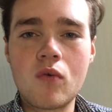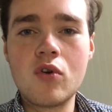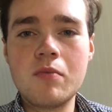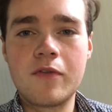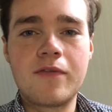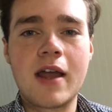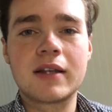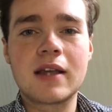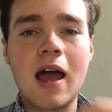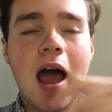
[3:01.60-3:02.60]
room
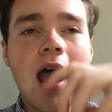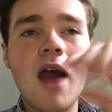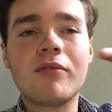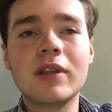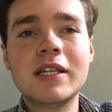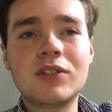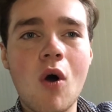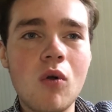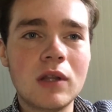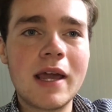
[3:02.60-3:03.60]
effect. I really
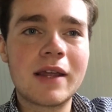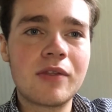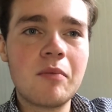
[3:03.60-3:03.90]
don't like